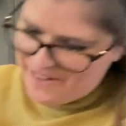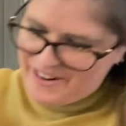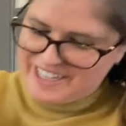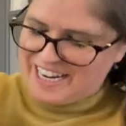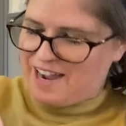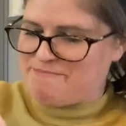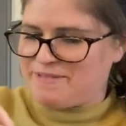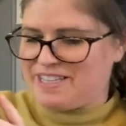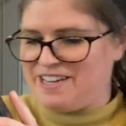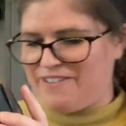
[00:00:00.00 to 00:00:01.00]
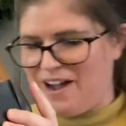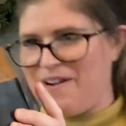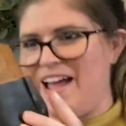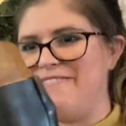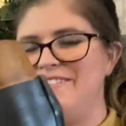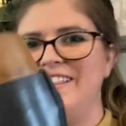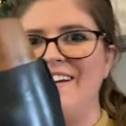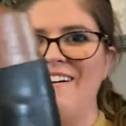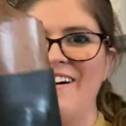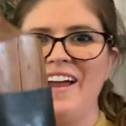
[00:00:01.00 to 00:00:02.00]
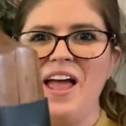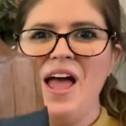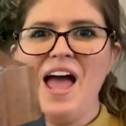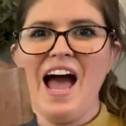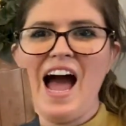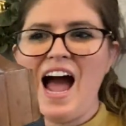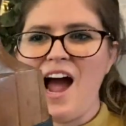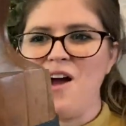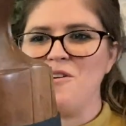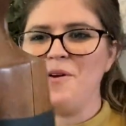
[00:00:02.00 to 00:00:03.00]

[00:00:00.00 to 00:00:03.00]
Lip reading: word, I can't believe how heavy they are. How